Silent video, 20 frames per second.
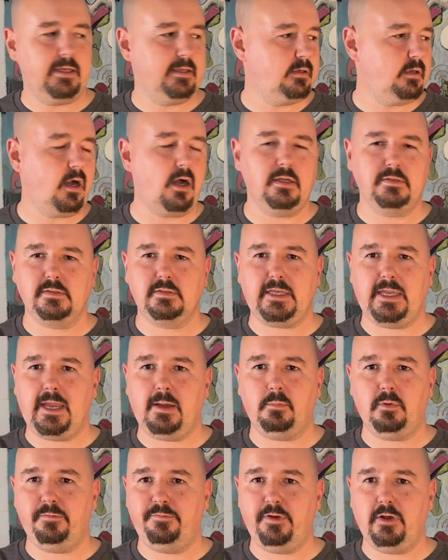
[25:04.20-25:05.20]
on
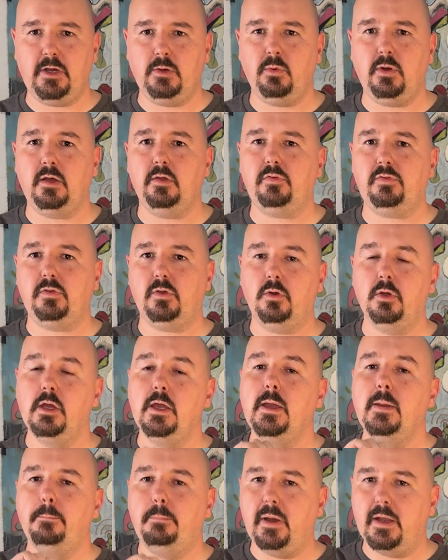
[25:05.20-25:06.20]
camera very well,
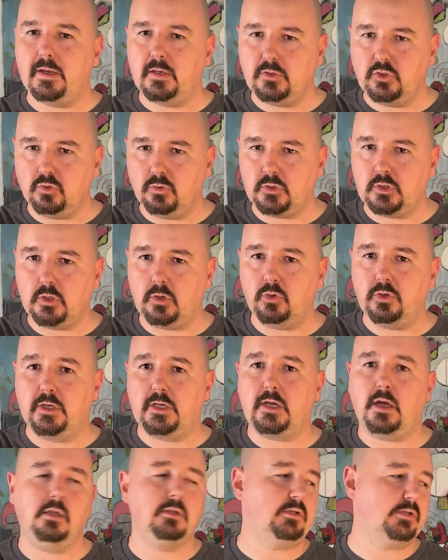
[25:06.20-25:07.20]
but you'll go to
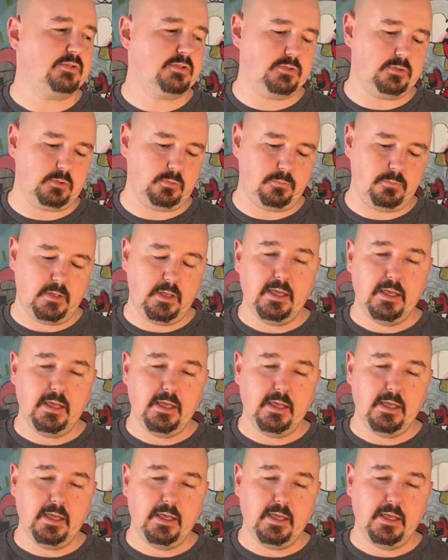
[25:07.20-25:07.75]
color zoom.